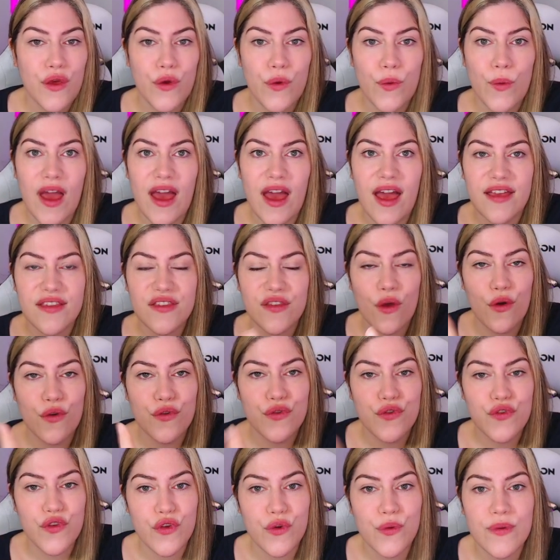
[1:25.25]
who has
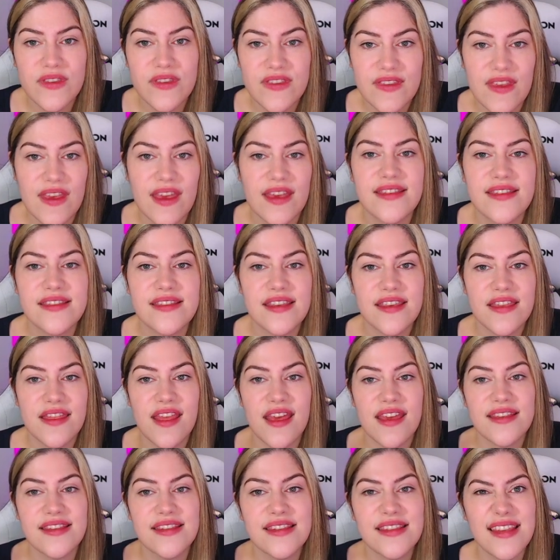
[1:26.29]
got 2 assists, and
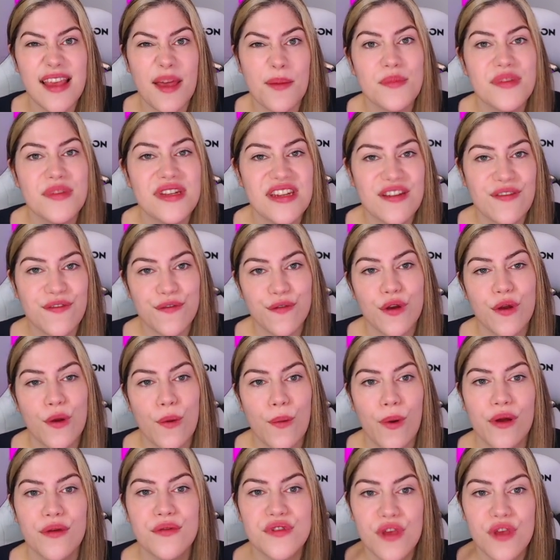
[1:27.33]
there's some different
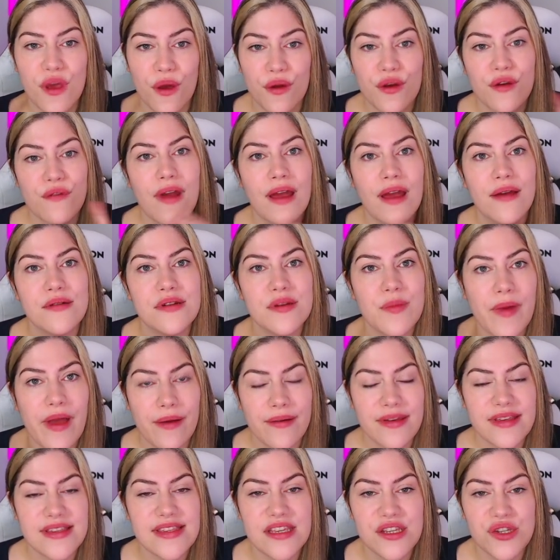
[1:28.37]
quotes going around
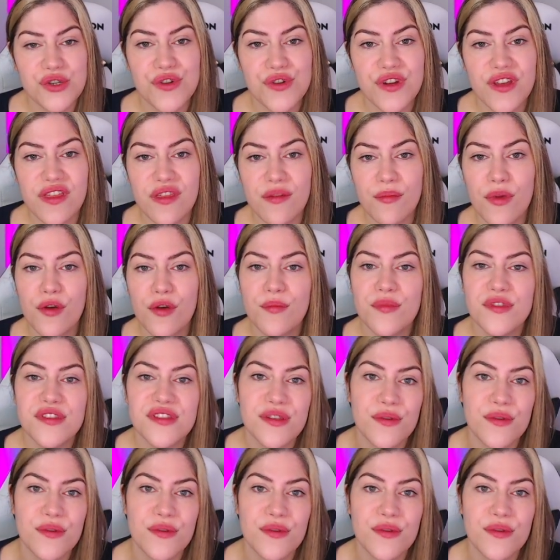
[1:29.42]
about his injury at the moment.